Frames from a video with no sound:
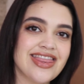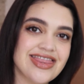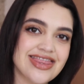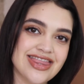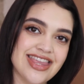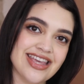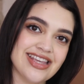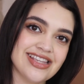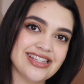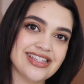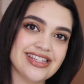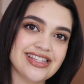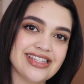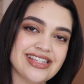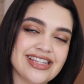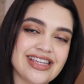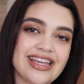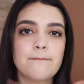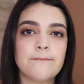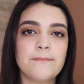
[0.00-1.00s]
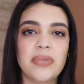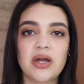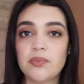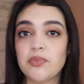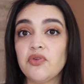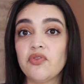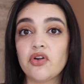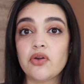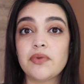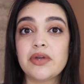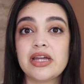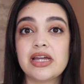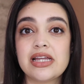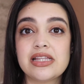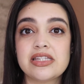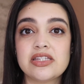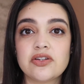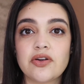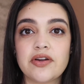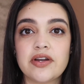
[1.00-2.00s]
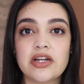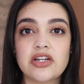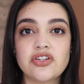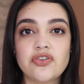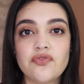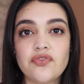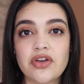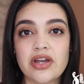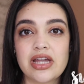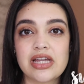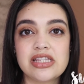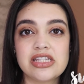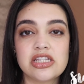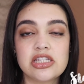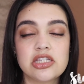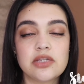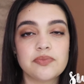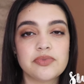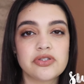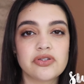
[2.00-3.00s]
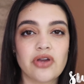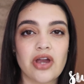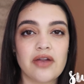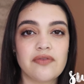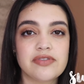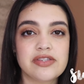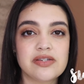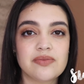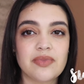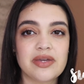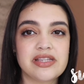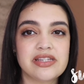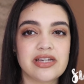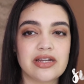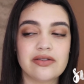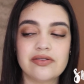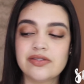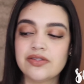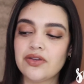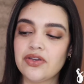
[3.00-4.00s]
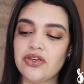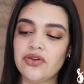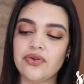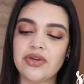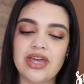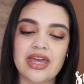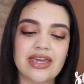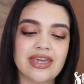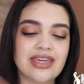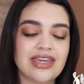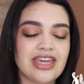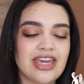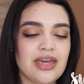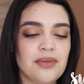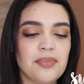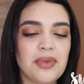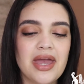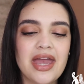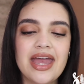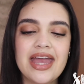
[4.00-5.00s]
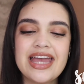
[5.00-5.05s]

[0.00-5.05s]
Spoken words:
this. But before we get started, don't forget to subscribe to my channel so you can keep